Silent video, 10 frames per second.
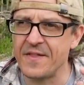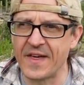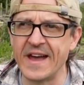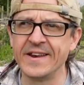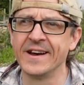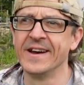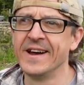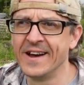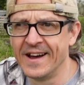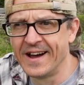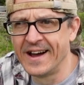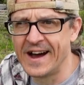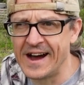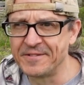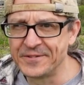Then
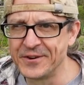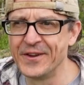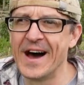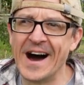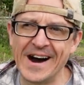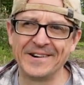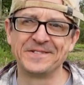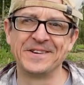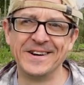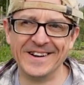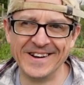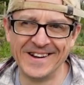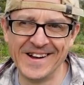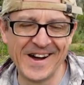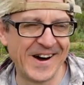I've done half
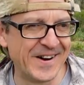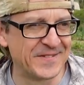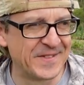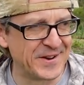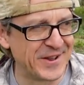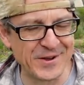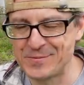of the new